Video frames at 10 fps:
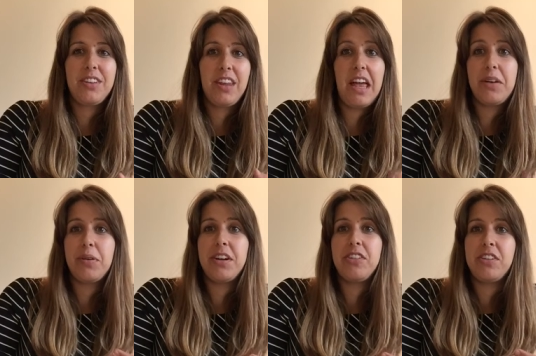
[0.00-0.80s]
in
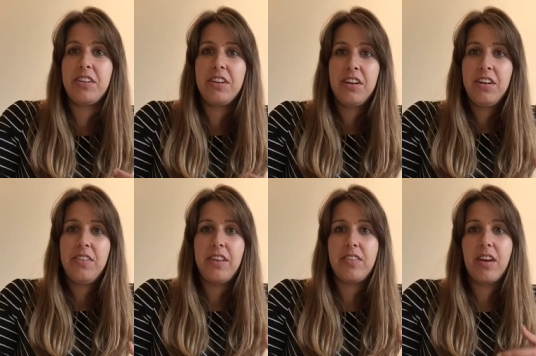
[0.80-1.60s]
language, and
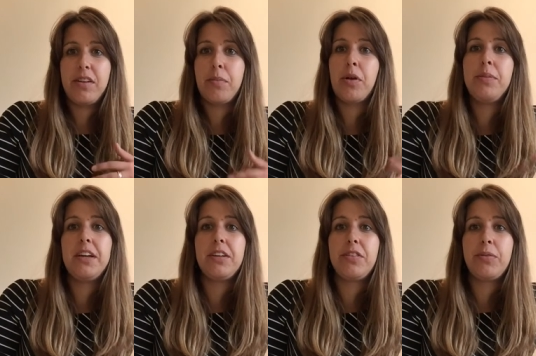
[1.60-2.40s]
that's kind of
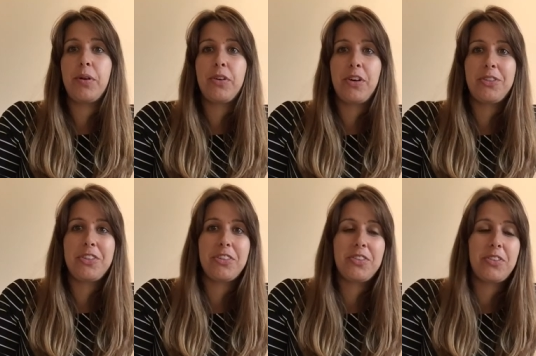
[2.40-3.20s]
permeated throughout cultures.